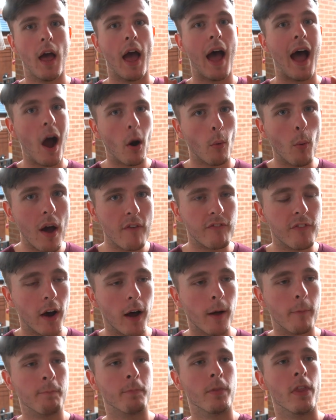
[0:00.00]

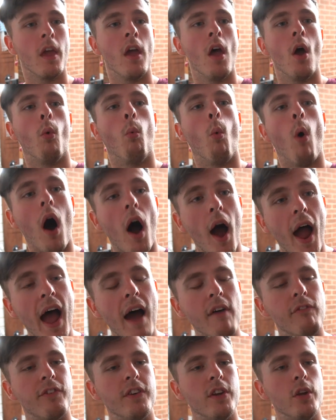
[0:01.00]
However, what I have for